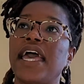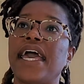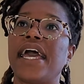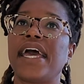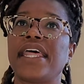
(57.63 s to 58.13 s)

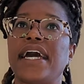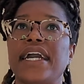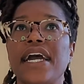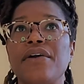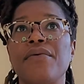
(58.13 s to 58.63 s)
And I
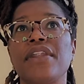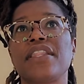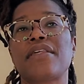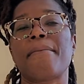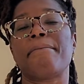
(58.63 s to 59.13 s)
kind of
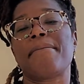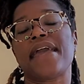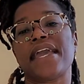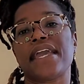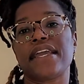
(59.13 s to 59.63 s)
wanted the
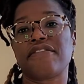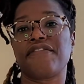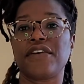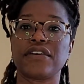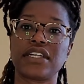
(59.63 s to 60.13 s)
main
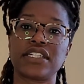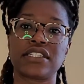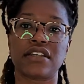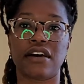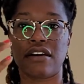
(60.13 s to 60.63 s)

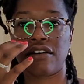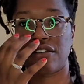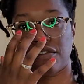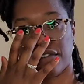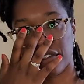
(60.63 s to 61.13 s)
focus
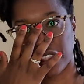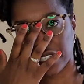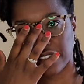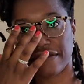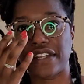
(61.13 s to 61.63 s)
of
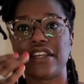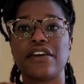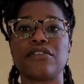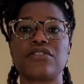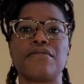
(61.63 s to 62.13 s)
this
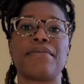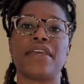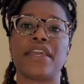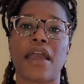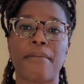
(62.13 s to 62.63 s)
video to
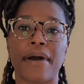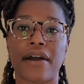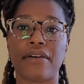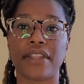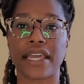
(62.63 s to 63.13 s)
be
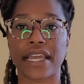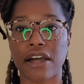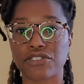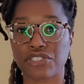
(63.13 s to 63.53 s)
about like couch